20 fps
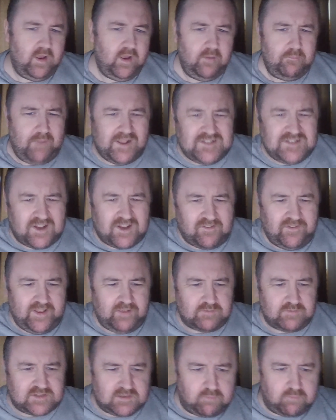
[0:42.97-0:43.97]
Basically,
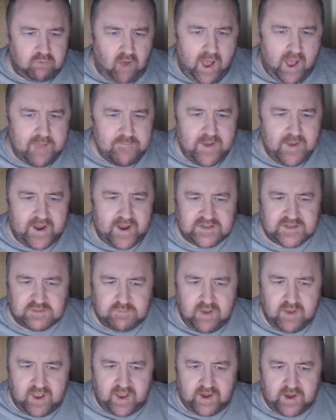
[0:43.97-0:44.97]
with supply
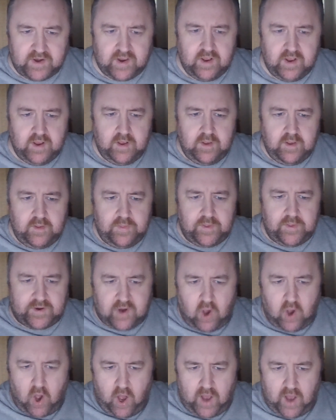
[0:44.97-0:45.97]
management, the
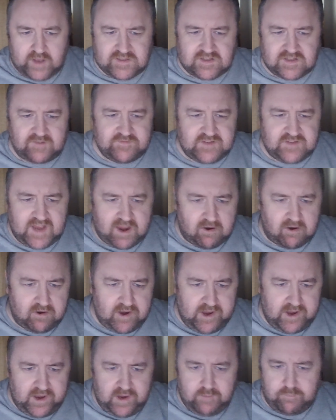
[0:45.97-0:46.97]
cost of
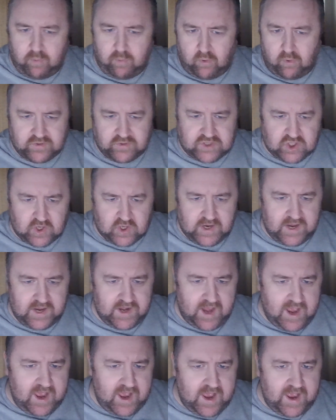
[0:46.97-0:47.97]
dairy, poultry, and
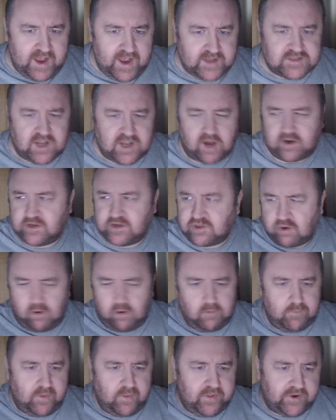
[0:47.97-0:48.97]
eggs are controlled
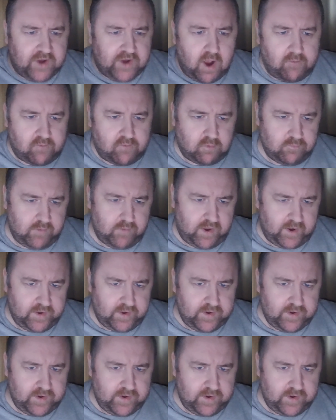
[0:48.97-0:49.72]
by the government.